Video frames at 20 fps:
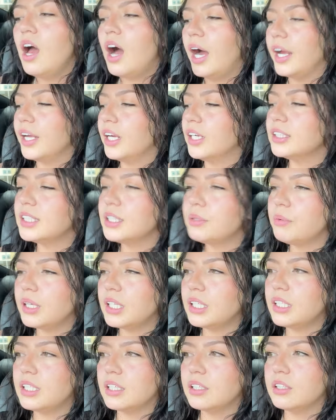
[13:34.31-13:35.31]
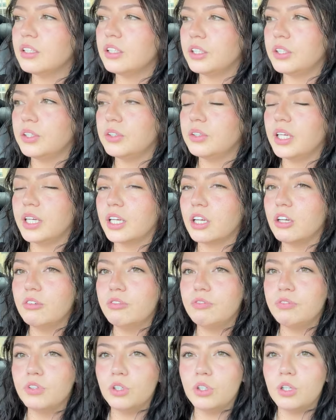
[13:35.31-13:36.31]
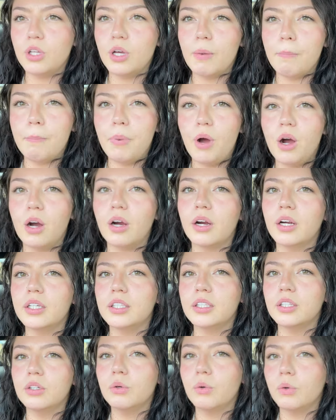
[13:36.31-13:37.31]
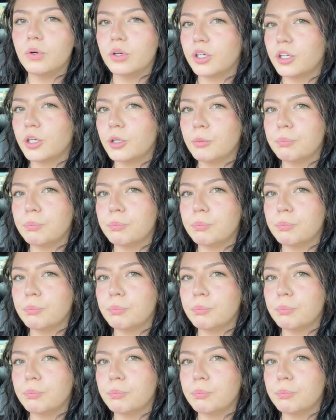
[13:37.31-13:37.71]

I also wanted to include like a full part order